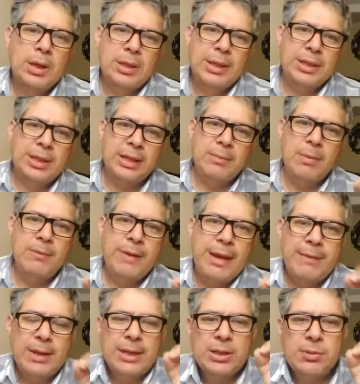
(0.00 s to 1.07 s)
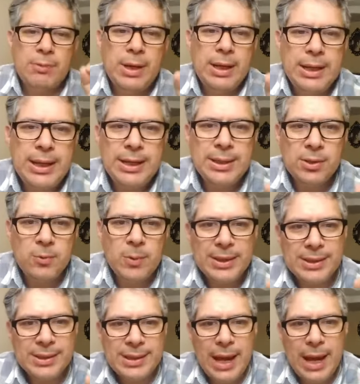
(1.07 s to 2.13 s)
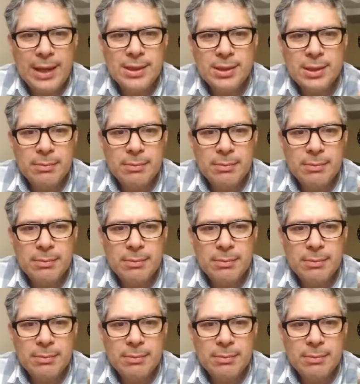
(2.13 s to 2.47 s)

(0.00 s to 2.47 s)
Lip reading: The kingdom of heaven is released when signs